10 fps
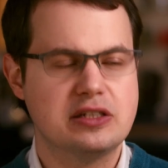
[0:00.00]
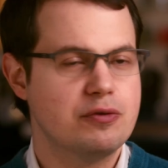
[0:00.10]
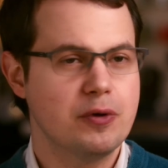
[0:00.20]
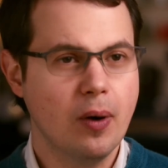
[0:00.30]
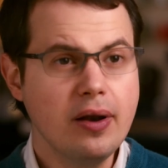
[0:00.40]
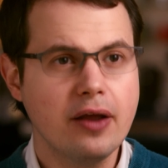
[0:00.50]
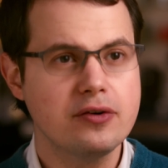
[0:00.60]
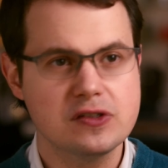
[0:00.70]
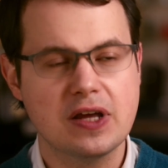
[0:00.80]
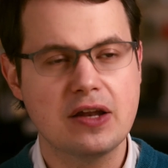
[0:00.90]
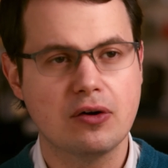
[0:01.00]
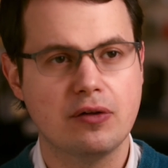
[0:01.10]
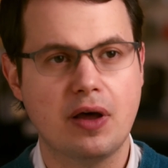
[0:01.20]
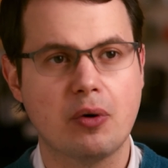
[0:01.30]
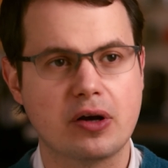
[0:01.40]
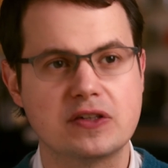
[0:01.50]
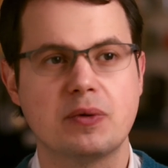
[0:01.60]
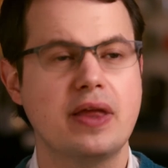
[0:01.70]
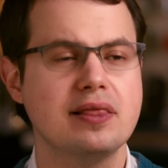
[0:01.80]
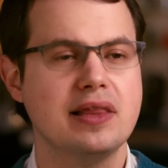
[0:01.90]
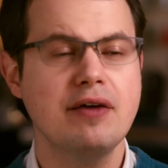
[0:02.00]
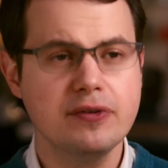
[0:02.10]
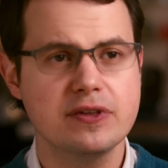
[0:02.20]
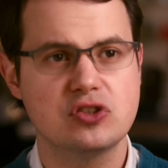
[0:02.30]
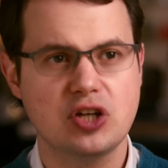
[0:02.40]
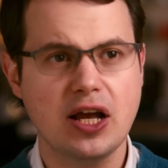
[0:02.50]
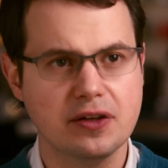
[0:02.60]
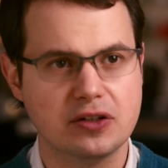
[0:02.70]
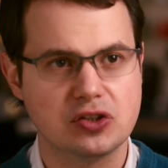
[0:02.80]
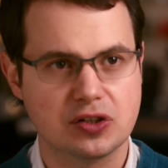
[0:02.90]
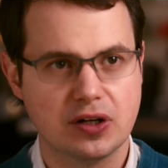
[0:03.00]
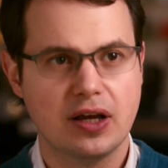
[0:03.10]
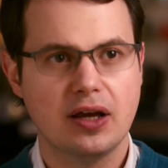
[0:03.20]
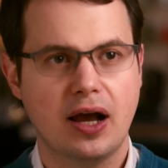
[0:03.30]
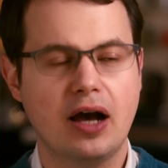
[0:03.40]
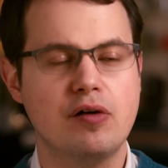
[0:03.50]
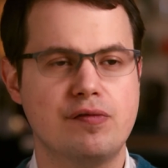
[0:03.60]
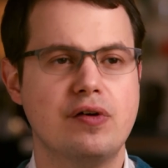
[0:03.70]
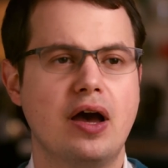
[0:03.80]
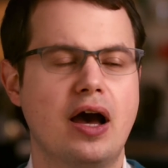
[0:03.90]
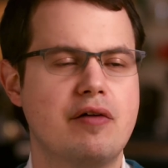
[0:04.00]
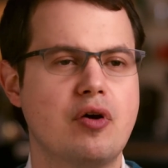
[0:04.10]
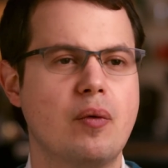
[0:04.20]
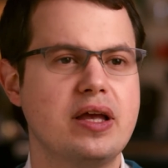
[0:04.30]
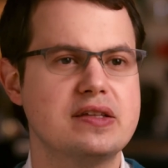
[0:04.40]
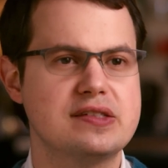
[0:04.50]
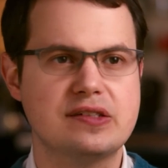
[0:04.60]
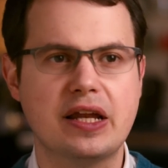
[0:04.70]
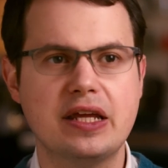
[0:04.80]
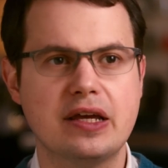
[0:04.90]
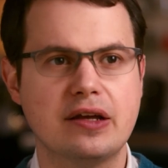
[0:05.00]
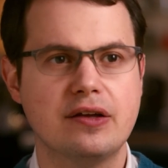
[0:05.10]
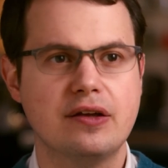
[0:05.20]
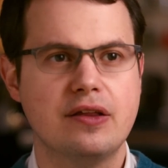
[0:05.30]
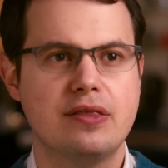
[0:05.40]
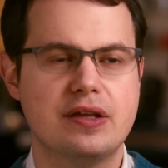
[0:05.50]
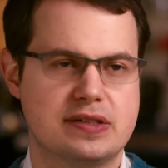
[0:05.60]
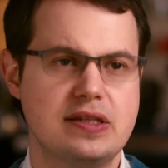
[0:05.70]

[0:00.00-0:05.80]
And so if we want to understand neural networks, we're then left with this challenge of, of going and studying this